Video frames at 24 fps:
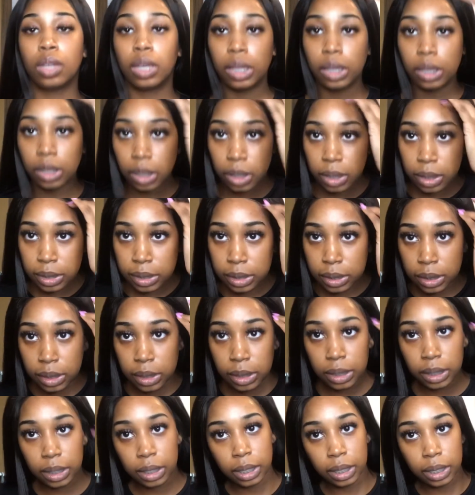It looks
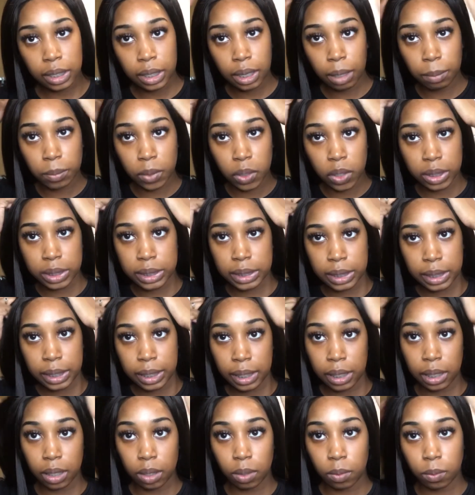good. I'm going to
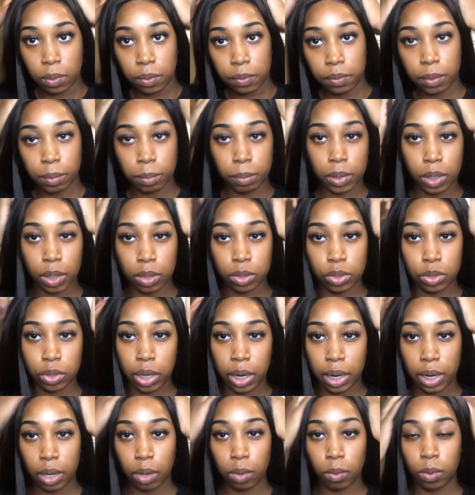hit it with the blow
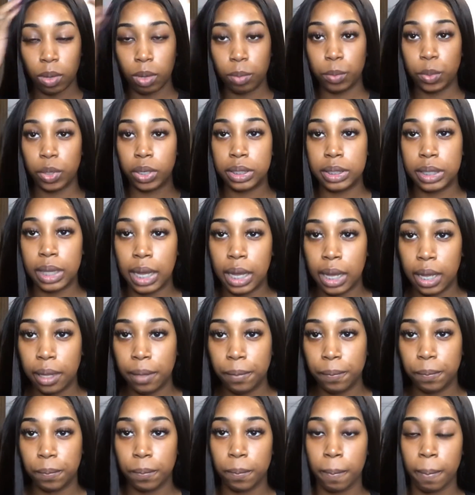dryer one more
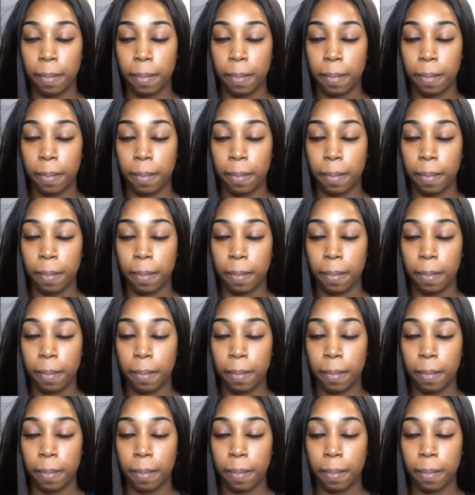time.